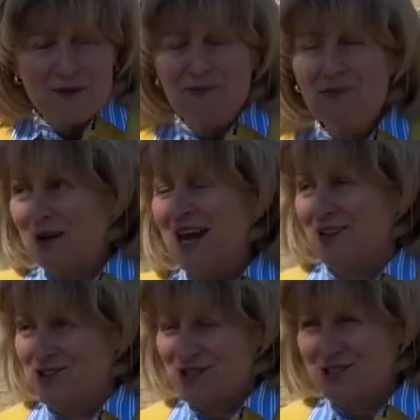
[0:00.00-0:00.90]
to point
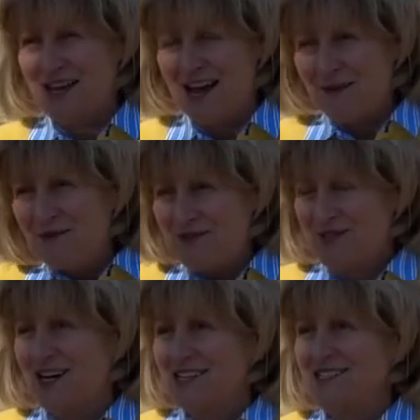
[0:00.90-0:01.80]
out, just to
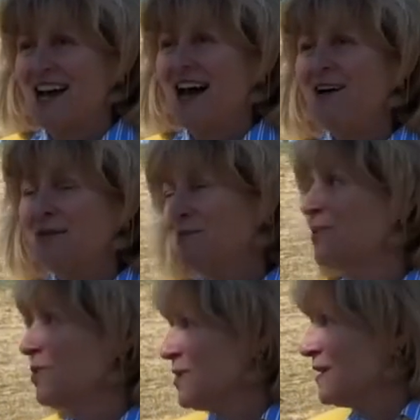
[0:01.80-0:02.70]
emphasize how
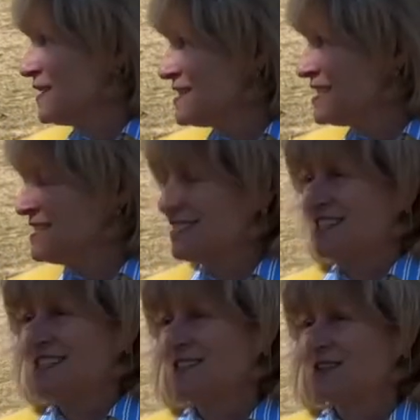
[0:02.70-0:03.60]
important this is
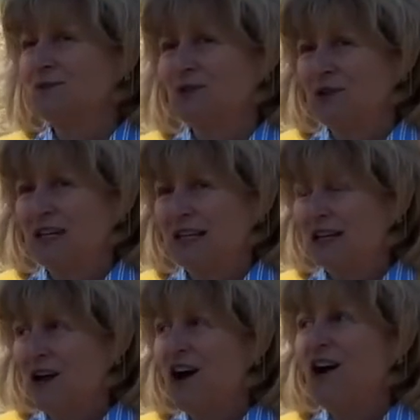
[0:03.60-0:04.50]
to this community,
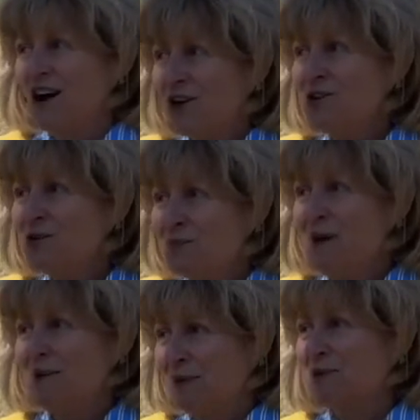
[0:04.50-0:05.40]
our new
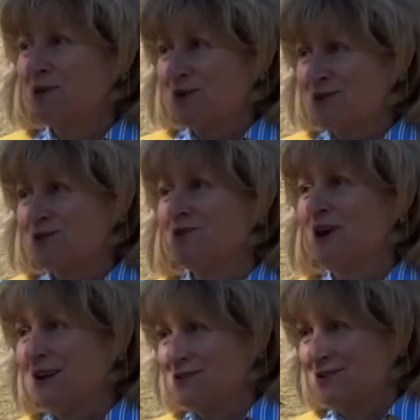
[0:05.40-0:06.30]
Public Works
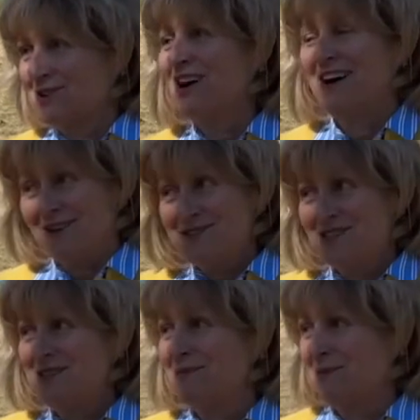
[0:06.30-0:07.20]
Director, Kyle
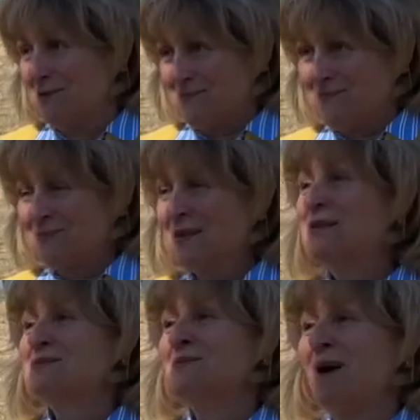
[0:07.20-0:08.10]
Zeever.
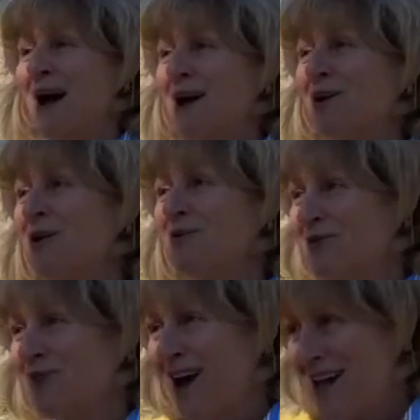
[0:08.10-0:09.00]
It's my old
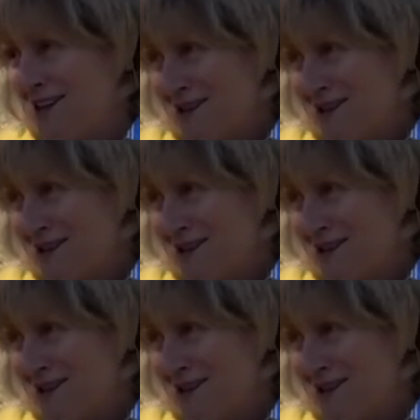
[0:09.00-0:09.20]
friend.